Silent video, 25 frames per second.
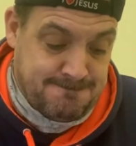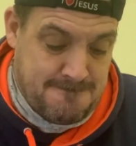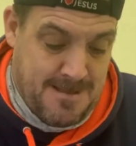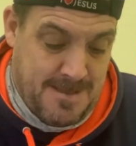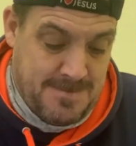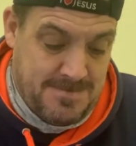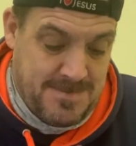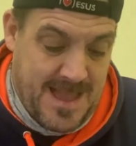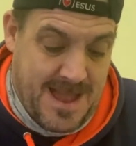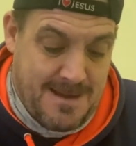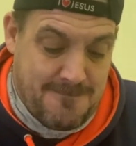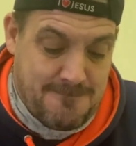
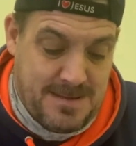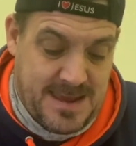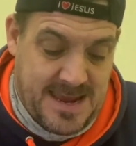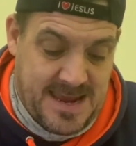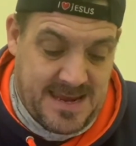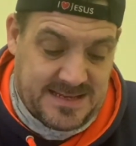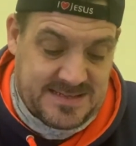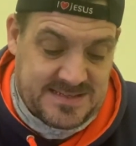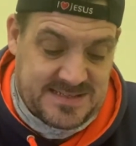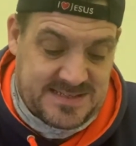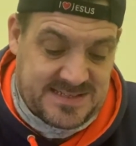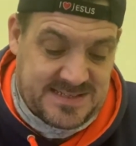And that
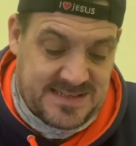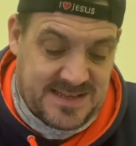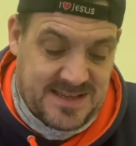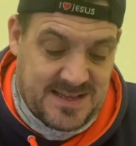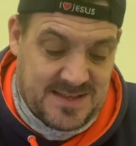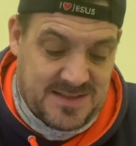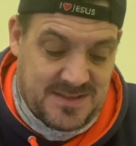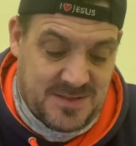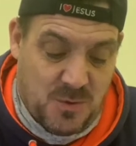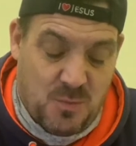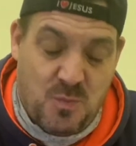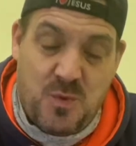means
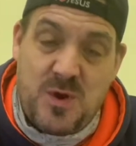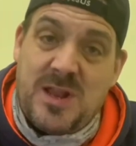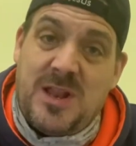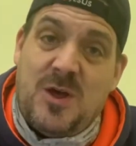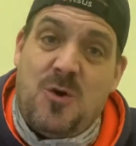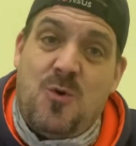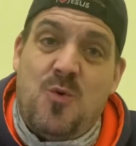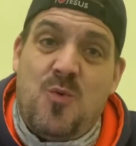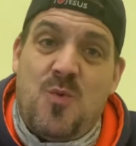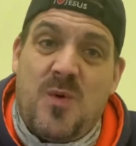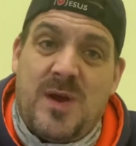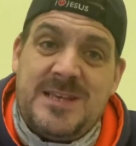that we'll
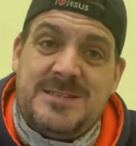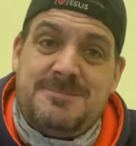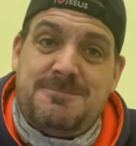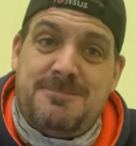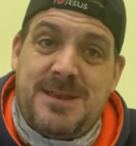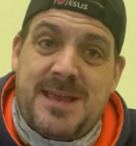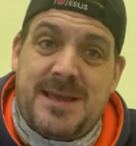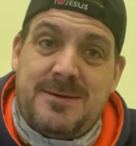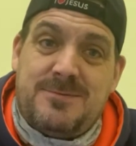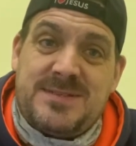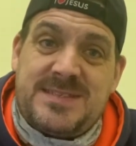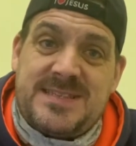always
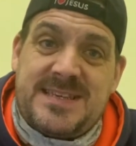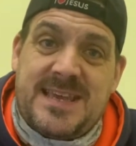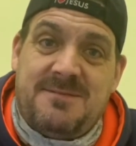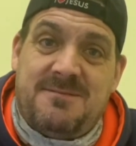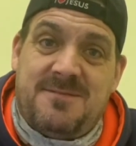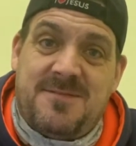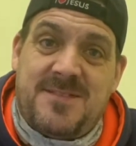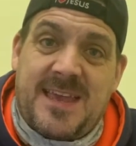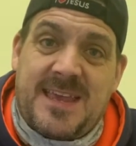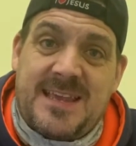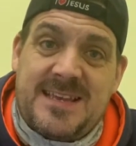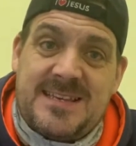be able to give
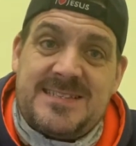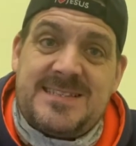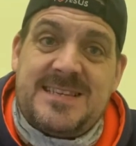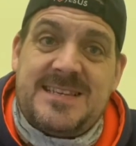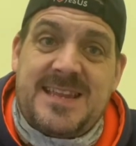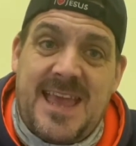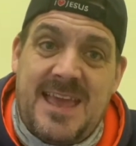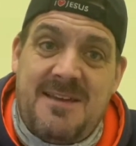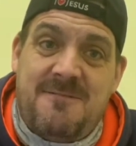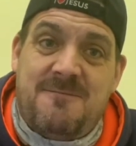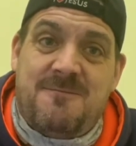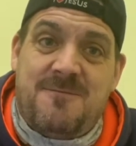thanks
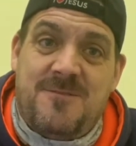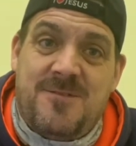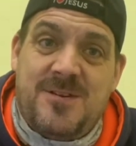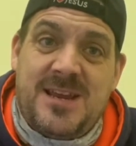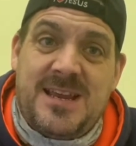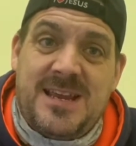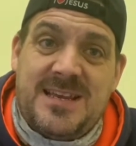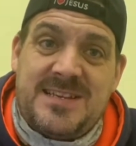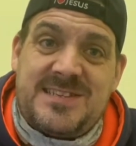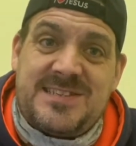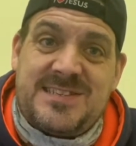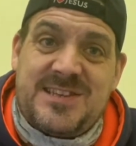in
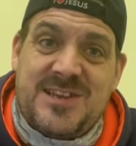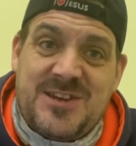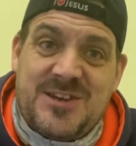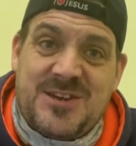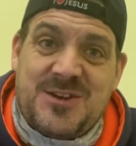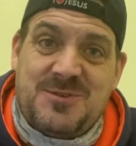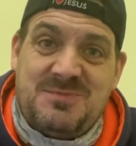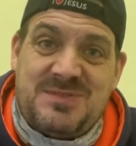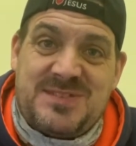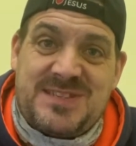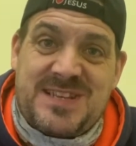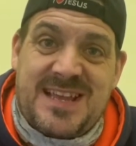every
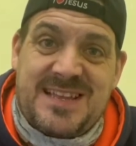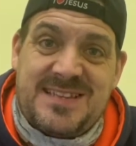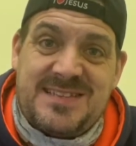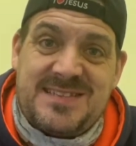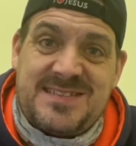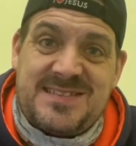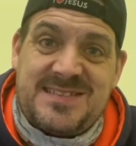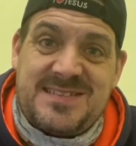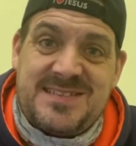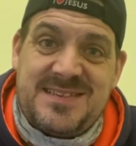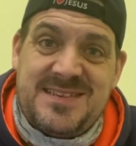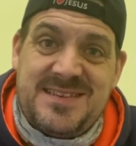
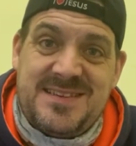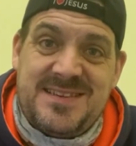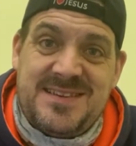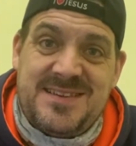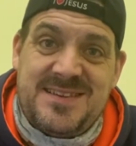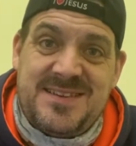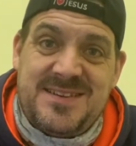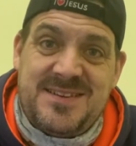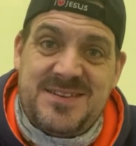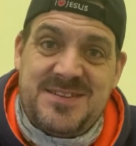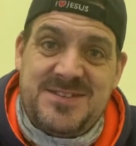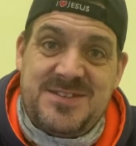circumstance.
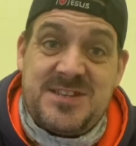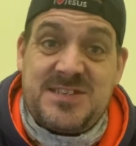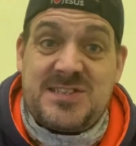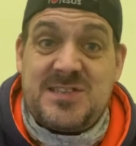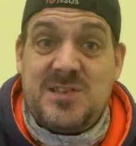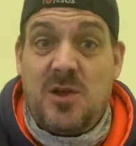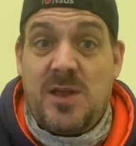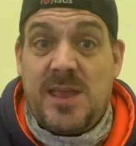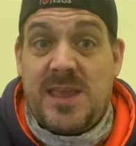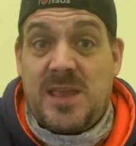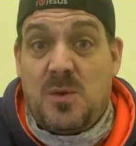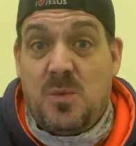Just
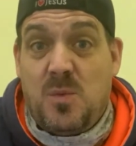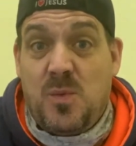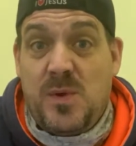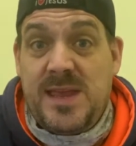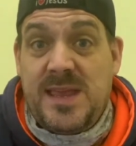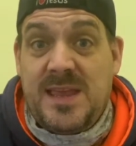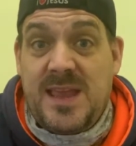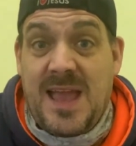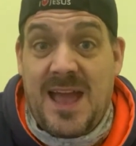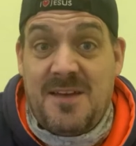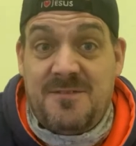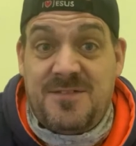like we
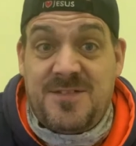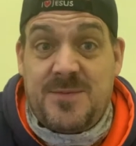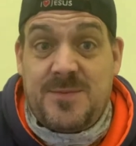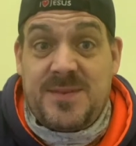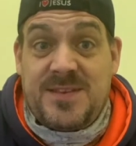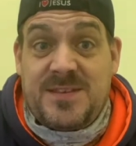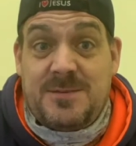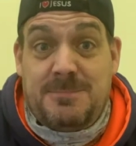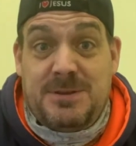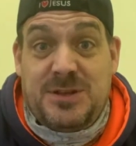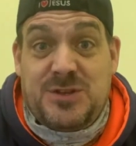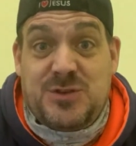have
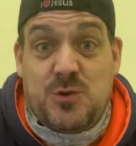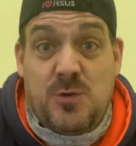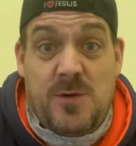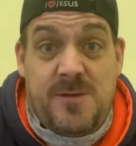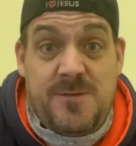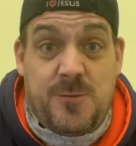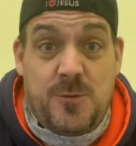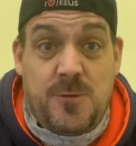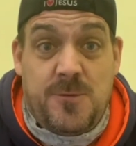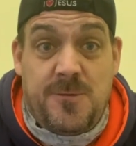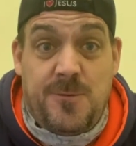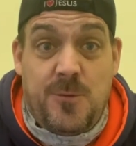something to be
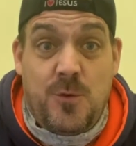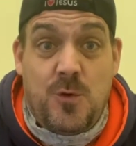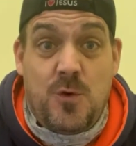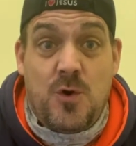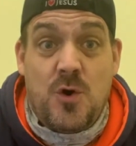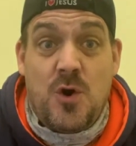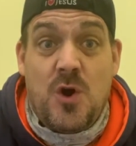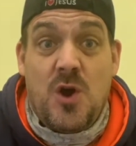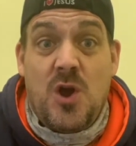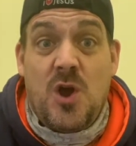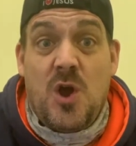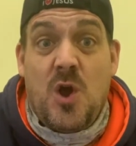joyful
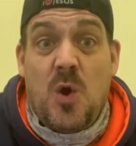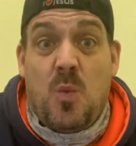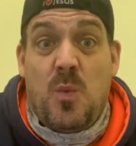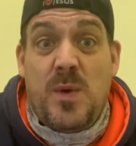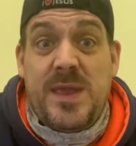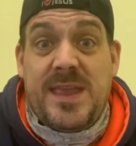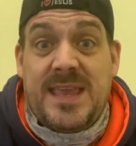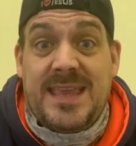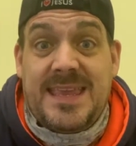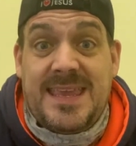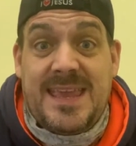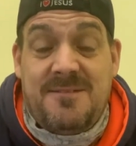for,
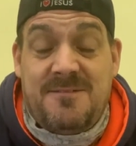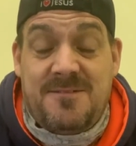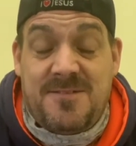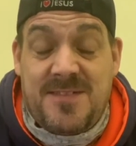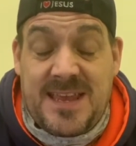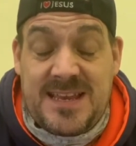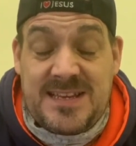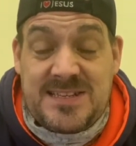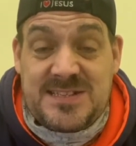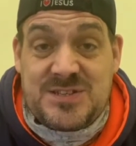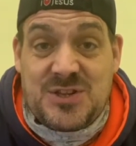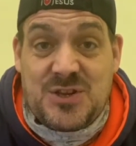we can give
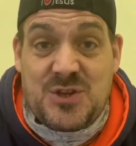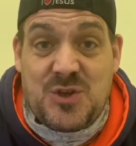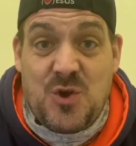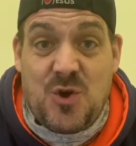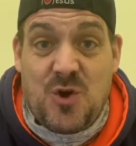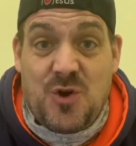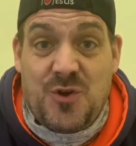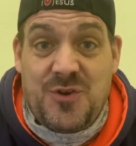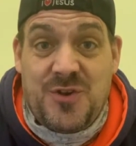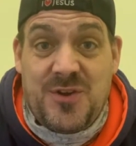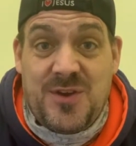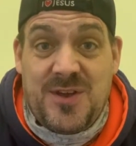thanks to
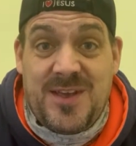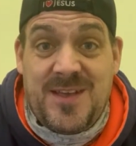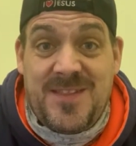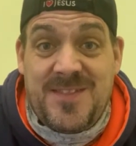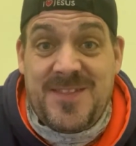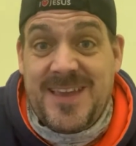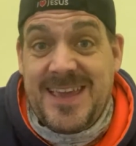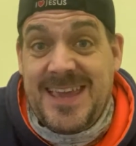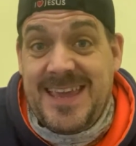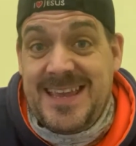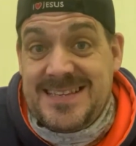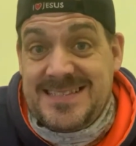God
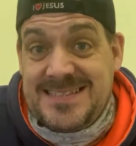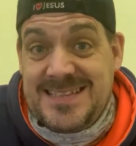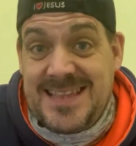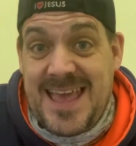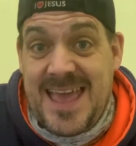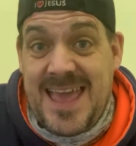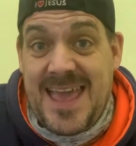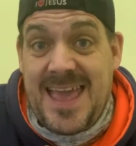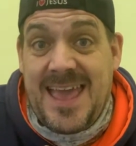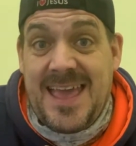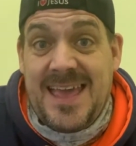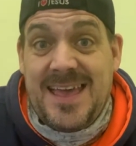that He's
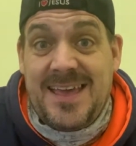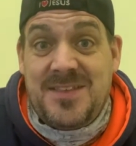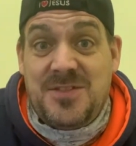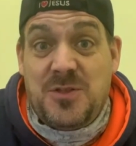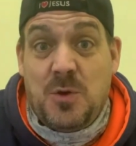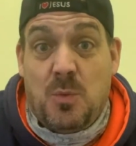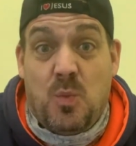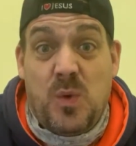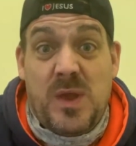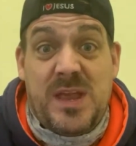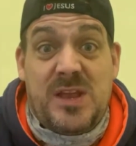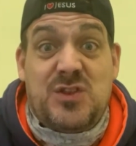there,
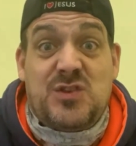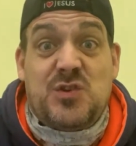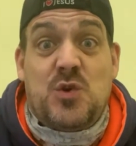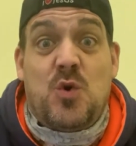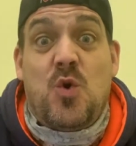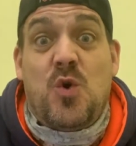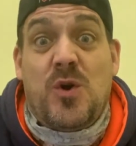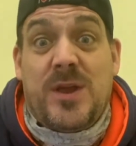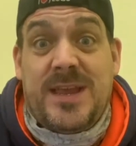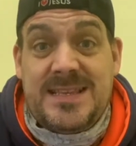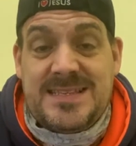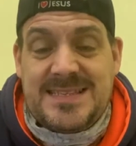that we're
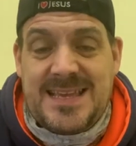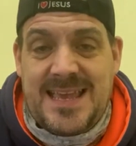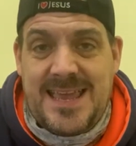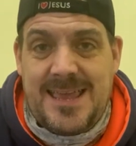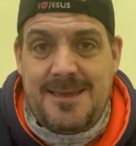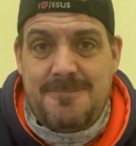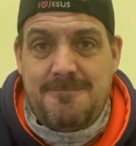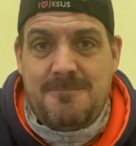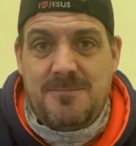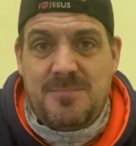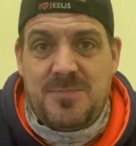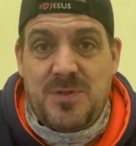talking to
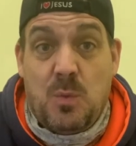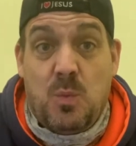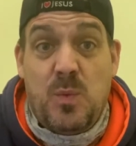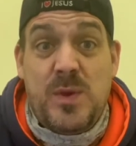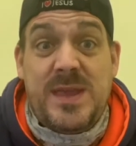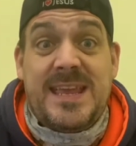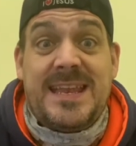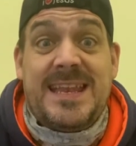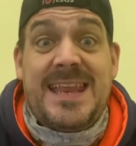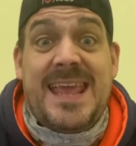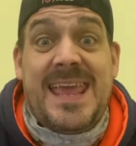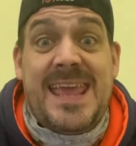Him, that
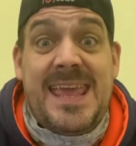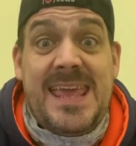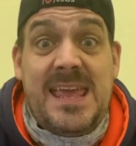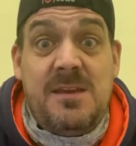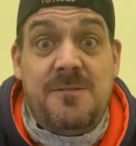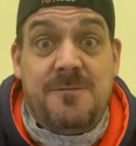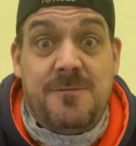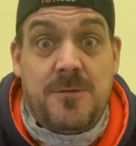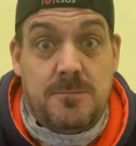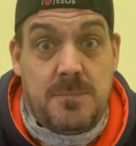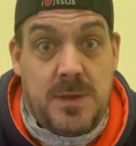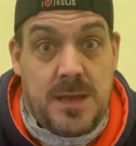we can hear
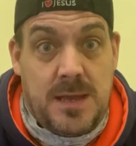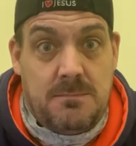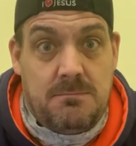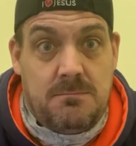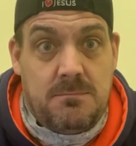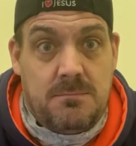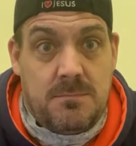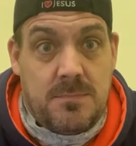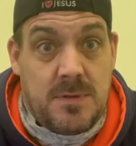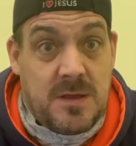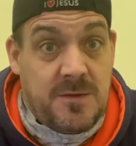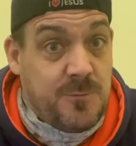from
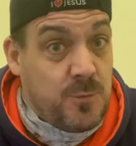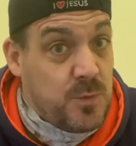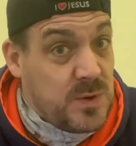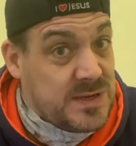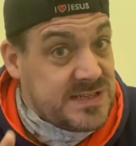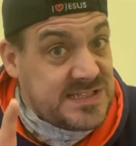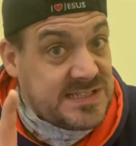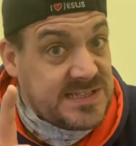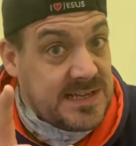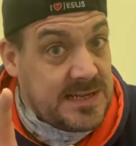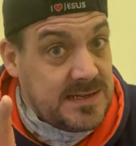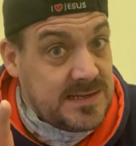Him if we're
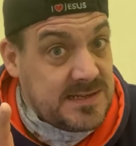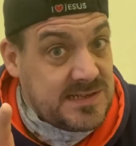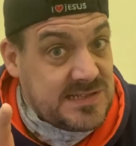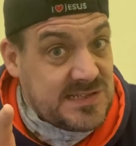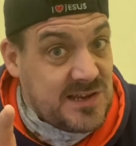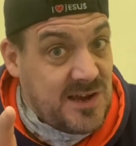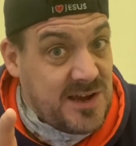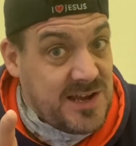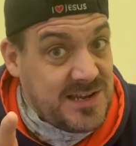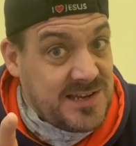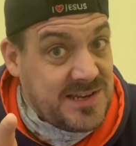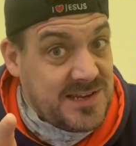still in
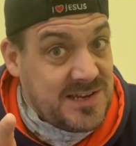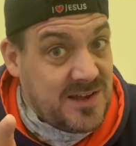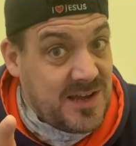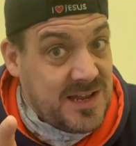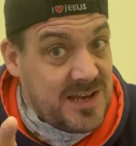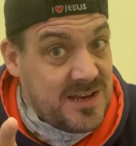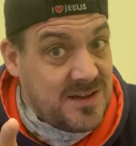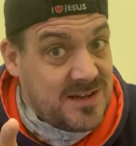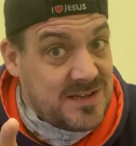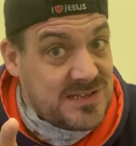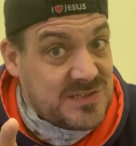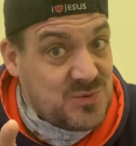silence,
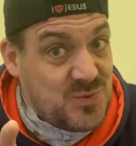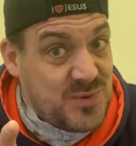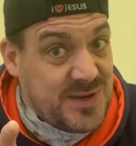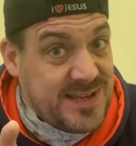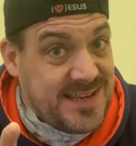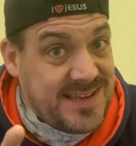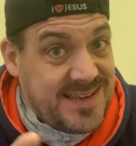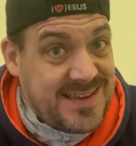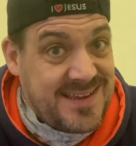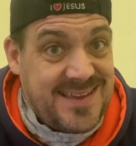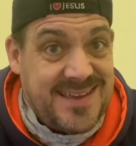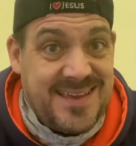like last
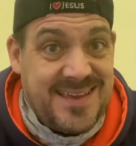week,